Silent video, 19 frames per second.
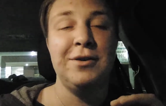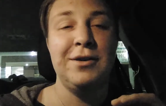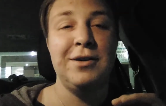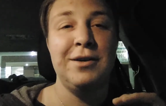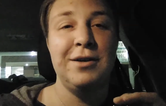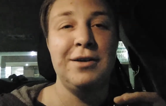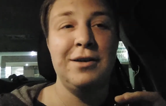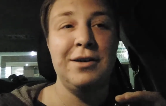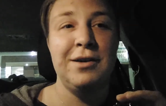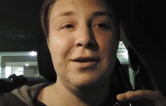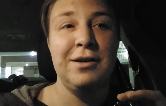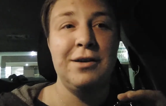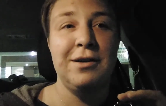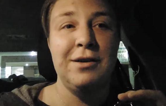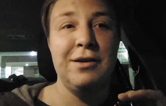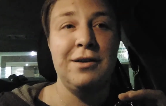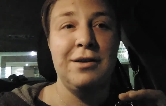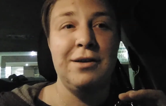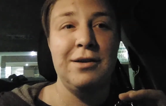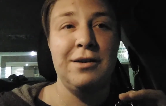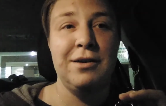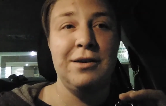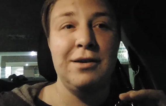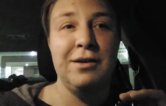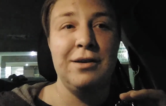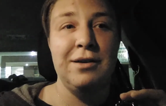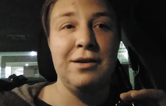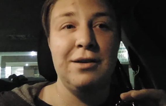
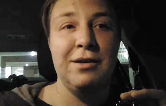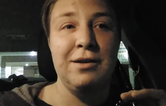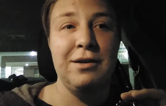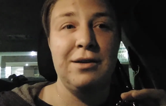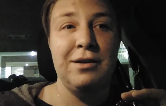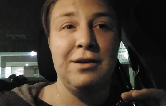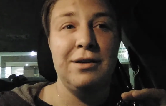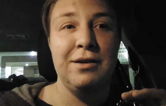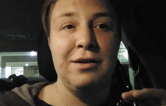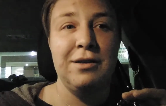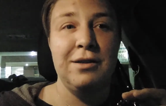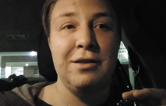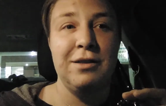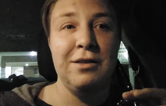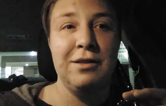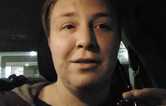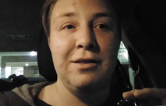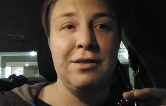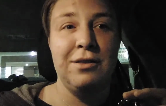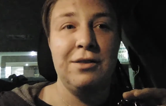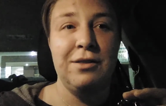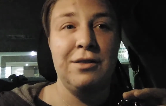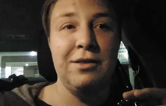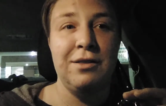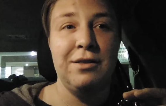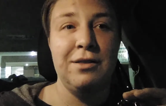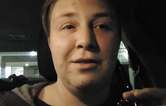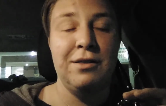
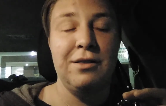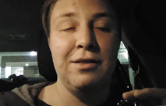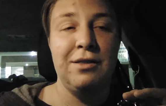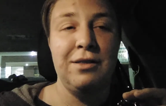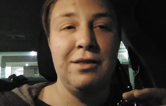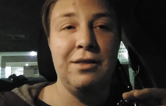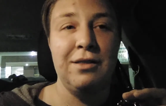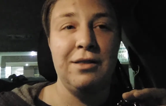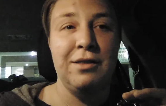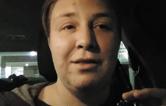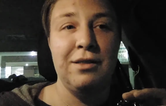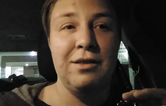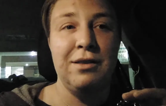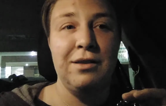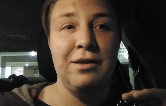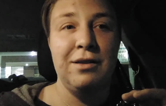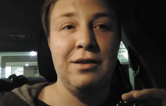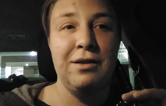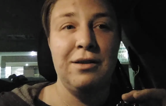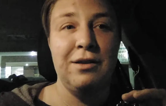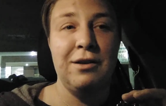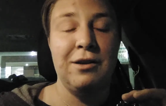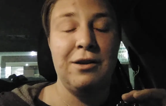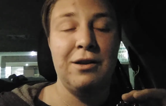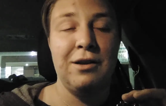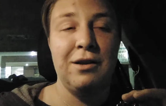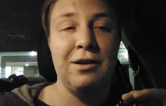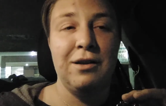
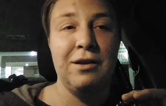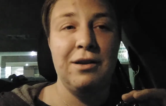No one is speaking in this clip.